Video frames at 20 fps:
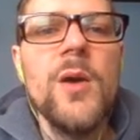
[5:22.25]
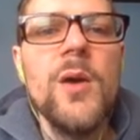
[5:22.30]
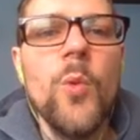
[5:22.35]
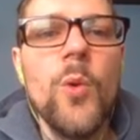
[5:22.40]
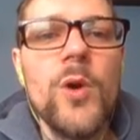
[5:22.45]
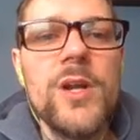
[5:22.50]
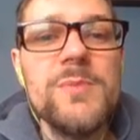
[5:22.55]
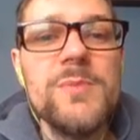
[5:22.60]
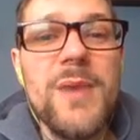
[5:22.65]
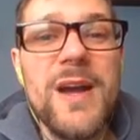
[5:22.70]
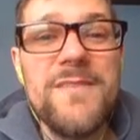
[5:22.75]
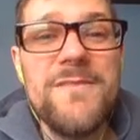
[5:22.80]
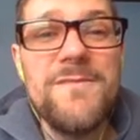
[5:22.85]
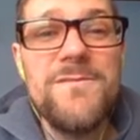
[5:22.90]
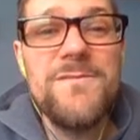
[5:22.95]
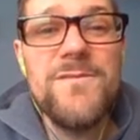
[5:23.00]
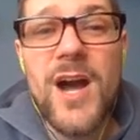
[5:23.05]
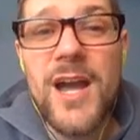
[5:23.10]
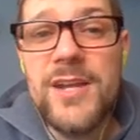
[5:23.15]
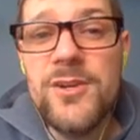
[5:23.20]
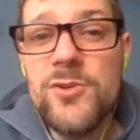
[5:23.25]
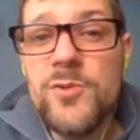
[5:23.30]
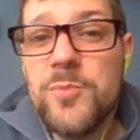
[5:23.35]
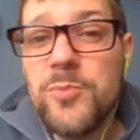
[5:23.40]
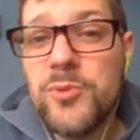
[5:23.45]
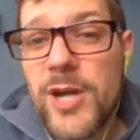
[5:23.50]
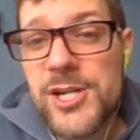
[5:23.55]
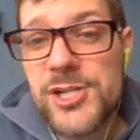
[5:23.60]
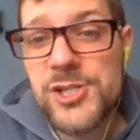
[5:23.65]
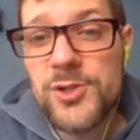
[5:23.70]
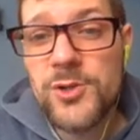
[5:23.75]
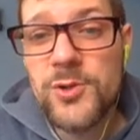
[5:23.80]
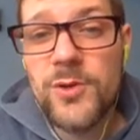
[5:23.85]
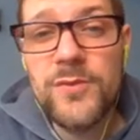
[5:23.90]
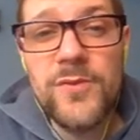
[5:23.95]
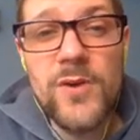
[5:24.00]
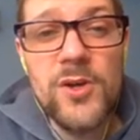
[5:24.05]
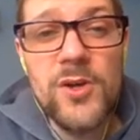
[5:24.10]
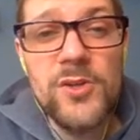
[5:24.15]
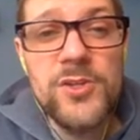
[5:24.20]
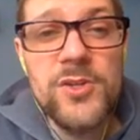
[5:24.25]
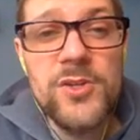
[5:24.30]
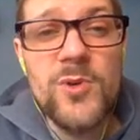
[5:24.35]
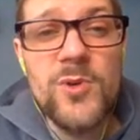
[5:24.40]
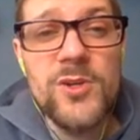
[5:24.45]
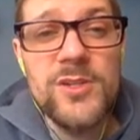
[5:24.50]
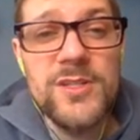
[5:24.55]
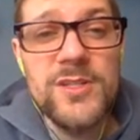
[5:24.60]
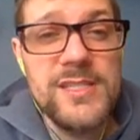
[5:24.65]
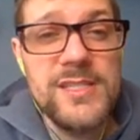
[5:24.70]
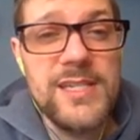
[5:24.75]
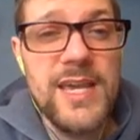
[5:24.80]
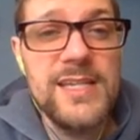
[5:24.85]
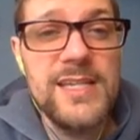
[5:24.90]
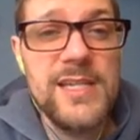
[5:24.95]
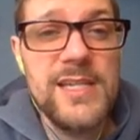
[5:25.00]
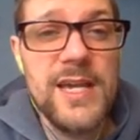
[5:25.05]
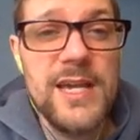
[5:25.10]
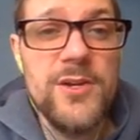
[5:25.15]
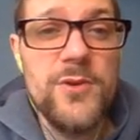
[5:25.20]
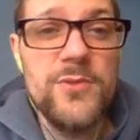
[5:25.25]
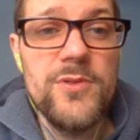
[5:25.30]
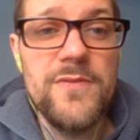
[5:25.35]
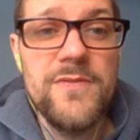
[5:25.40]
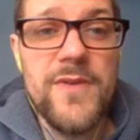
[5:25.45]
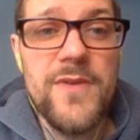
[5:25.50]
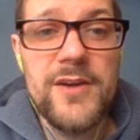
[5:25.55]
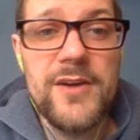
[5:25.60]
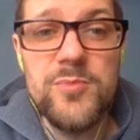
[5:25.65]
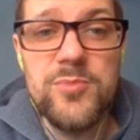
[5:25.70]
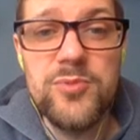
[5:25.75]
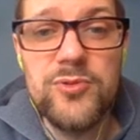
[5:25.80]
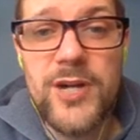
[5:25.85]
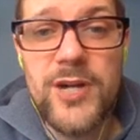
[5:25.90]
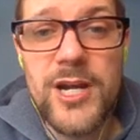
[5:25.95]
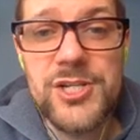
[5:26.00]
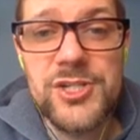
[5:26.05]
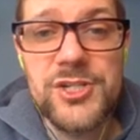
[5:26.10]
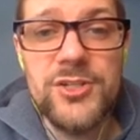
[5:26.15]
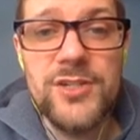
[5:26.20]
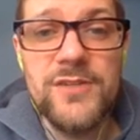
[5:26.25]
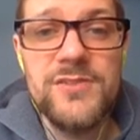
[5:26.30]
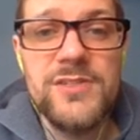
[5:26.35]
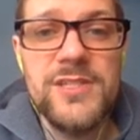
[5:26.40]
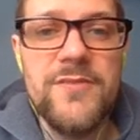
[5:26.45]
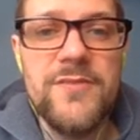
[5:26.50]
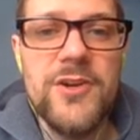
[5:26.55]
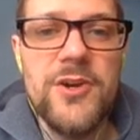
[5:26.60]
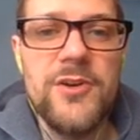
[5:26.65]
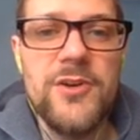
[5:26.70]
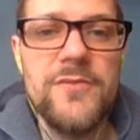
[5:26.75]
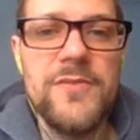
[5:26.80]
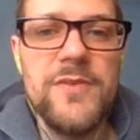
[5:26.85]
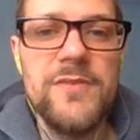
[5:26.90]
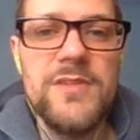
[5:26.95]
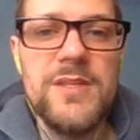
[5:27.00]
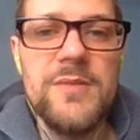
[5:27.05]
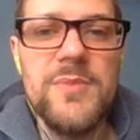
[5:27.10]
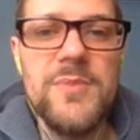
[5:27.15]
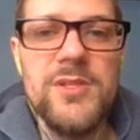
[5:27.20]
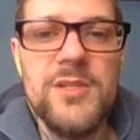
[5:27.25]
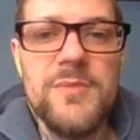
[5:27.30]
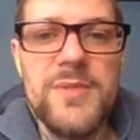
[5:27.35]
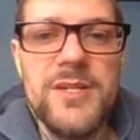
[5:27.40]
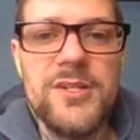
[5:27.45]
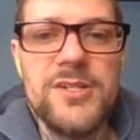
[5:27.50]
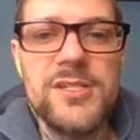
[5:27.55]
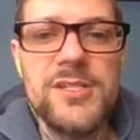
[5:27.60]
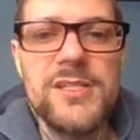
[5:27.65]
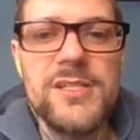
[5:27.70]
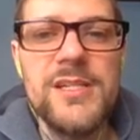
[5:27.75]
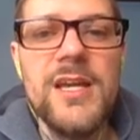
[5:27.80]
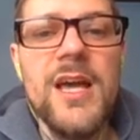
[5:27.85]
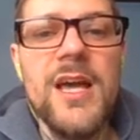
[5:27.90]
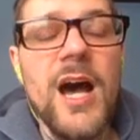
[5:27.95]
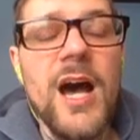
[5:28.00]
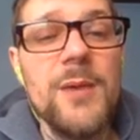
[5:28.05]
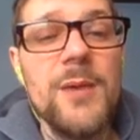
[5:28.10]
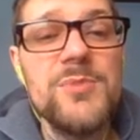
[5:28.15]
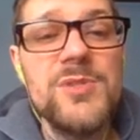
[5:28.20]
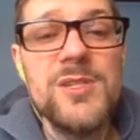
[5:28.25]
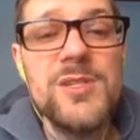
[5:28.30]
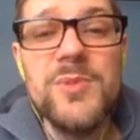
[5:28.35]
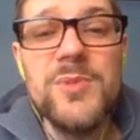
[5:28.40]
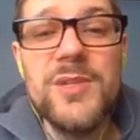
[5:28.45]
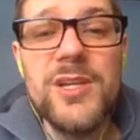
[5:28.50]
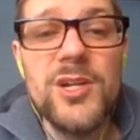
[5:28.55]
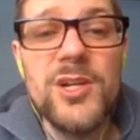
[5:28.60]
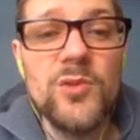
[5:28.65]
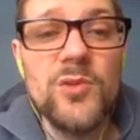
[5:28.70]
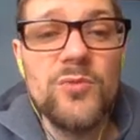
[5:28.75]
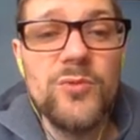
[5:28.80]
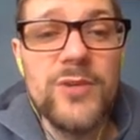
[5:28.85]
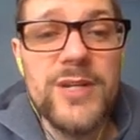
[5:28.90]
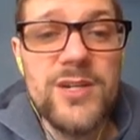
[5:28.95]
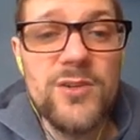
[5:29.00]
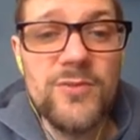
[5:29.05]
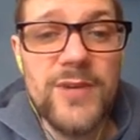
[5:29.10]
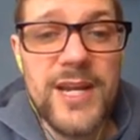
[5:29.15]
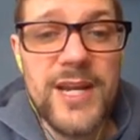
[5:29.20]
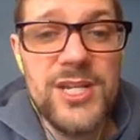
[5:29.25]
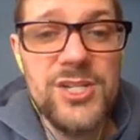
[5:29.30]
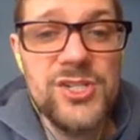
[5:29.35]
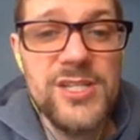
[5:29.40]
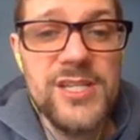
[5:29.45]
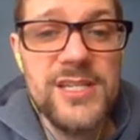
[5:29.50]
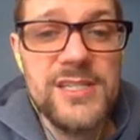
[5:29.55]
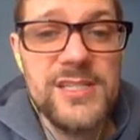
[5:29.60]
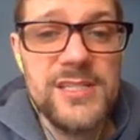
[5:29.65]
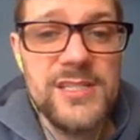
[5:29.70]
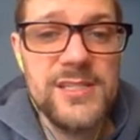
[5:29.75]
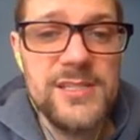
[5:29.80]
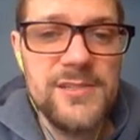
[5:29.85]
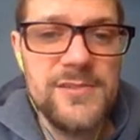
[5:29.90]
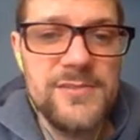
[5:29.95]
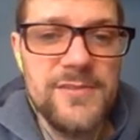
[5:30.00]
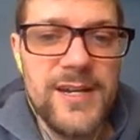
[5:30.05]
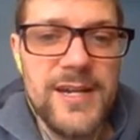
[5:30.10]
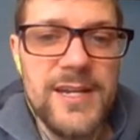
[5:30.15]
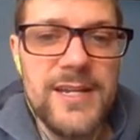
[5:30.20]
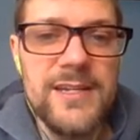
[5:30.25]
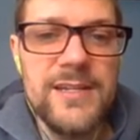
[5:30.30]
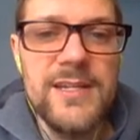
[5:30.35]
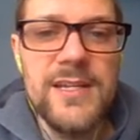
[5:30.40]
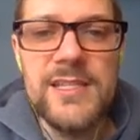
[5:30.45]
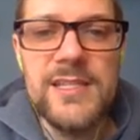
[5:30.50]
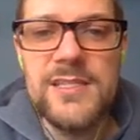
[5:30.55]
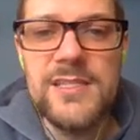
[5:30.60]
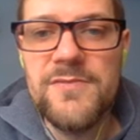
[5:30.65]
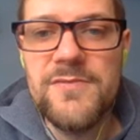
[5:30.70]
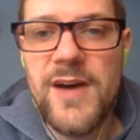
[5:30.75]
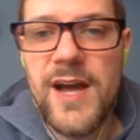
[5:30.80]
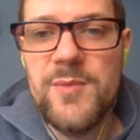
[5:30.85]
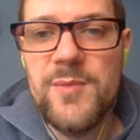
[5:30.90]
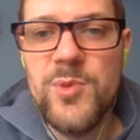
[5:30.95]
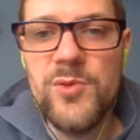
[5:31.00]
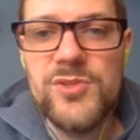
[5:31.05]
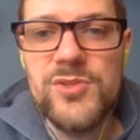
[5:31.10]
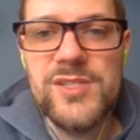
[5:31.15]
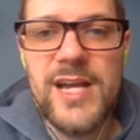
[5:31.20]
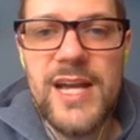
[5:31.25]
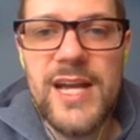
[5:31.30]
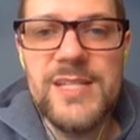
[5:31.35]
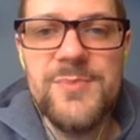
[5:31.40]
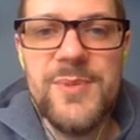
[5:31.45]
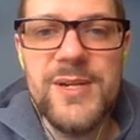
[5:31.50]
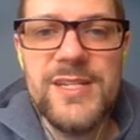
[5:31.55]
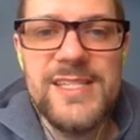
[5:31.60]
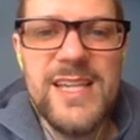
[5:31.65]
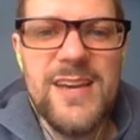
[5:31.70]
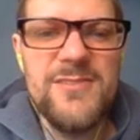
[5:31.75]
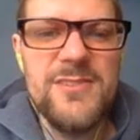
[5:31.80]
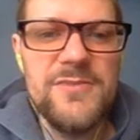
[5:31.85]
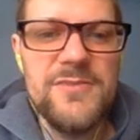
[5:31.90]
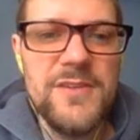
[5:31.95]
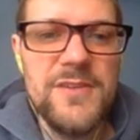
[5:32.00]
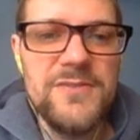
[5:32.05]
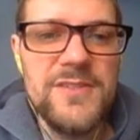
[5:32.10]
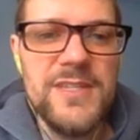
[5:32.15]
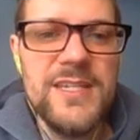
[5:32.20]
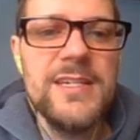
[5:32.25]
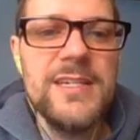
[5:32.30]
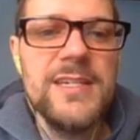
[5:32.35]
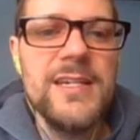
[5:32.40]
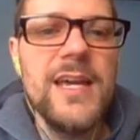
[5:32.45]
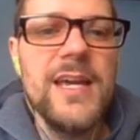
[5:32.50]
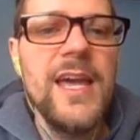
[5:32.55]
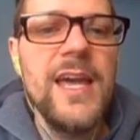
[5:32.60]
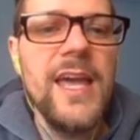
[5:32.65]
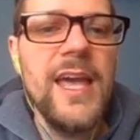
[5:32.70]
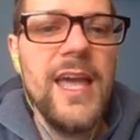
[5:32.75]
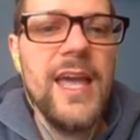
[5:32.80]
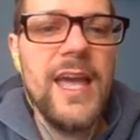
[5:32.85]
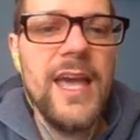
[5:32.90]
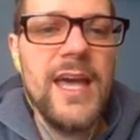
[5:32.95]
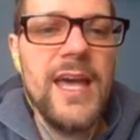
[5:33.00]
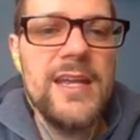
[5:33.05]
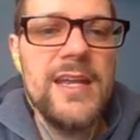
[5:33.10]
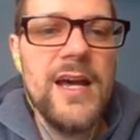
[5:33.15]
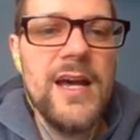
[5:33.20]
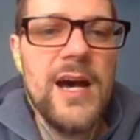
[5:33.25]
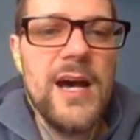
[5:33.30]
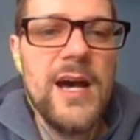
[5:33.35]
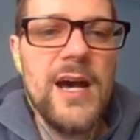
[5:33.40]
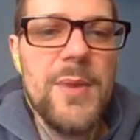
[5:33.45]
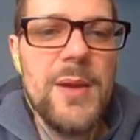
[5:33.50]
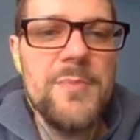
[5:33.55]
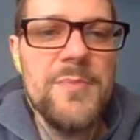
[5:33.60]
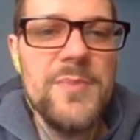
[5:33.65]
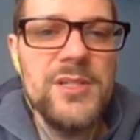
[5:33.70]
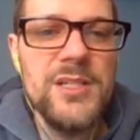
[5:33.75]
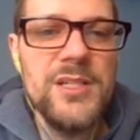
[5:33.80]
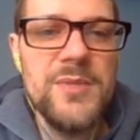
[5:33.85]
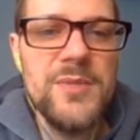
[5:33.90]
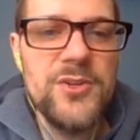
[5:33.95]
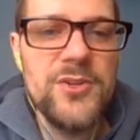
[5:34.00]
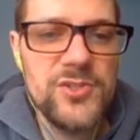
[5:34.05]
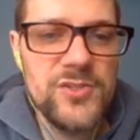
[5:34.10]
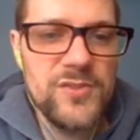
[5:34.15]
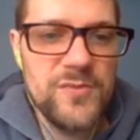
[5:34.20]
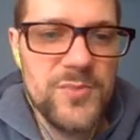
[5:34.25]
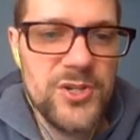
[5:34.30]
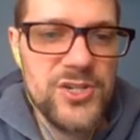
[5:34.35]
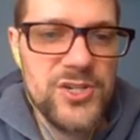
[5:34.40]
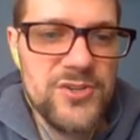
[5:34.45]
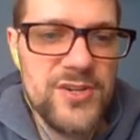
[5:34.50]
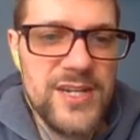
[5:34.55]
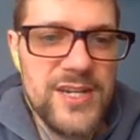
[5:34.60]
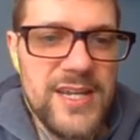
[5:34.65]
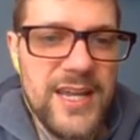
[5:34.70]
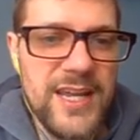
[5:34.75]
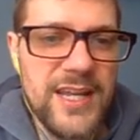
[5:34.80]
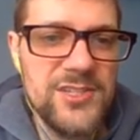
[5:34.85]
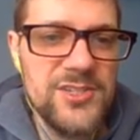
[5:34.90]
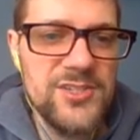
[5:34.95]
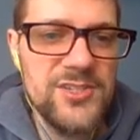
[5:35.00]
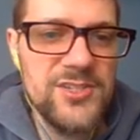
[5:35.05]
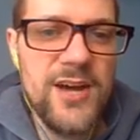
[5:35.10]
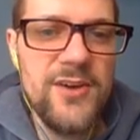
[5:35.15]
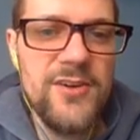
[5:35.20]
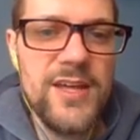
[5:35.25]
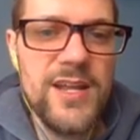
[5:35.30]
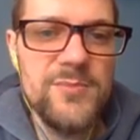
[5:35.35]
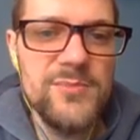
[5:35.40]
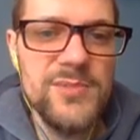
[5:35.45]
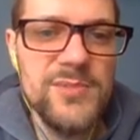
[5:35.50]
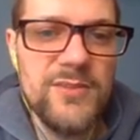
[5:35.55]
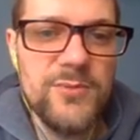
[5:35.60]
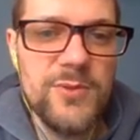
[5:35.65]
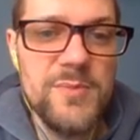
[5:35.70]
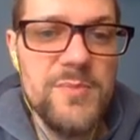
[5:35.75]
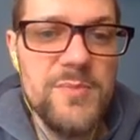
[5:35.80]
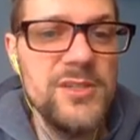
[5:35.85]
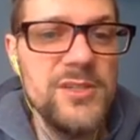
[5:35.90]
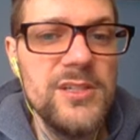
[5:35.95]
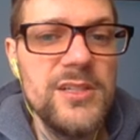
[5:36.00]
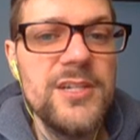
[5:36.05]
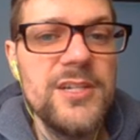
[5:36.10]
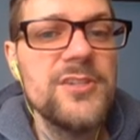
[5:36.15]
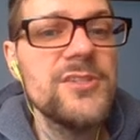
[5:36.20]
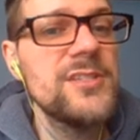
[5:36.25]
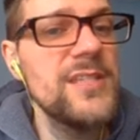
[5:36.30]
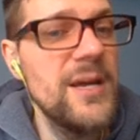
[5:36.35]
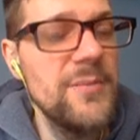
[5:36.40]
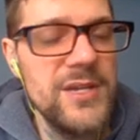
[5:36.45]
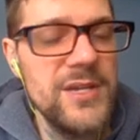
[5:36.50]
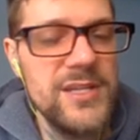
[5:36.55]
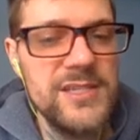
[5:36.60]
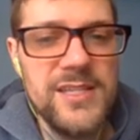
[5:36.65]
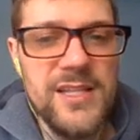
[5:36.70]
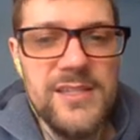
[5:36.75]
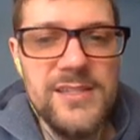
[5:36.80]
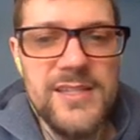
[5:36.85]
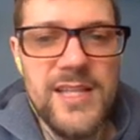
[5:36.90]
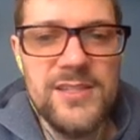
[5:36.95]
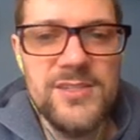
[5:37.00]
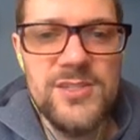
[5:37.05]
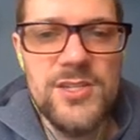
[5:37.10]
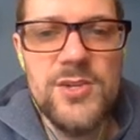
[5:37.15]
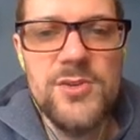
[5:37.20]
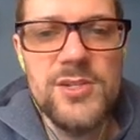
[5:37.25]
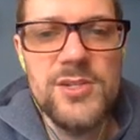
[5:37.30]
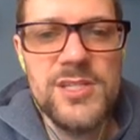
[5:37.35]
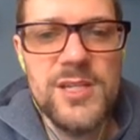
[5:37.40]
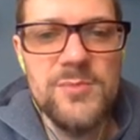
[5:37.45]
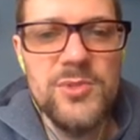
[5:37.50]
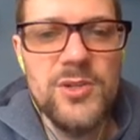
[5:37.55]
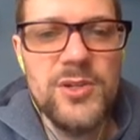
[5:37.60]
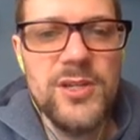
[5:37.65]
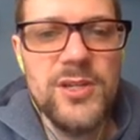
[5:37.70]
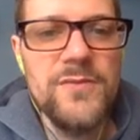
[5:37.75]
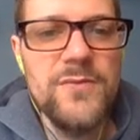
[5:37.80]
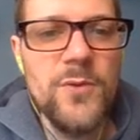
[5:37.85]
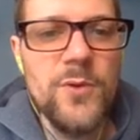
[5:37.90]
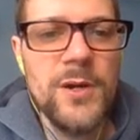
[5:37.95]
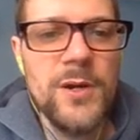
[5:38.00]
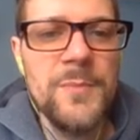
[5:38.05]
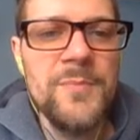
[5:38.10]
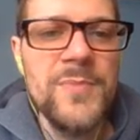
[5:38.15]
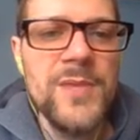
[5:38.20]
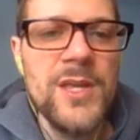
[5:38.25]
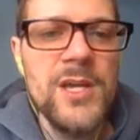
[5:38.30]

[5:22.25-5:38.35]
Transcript: What is my final pressure or volume? Well, in this case, I know the final pressure of 750 millimeters. I'm simply going to rearrange this, right? Divide both sides by 750, and my millimeters of mercury cancel out, and I'm left with milliliters. That makes sense. That's the units I'm looking for.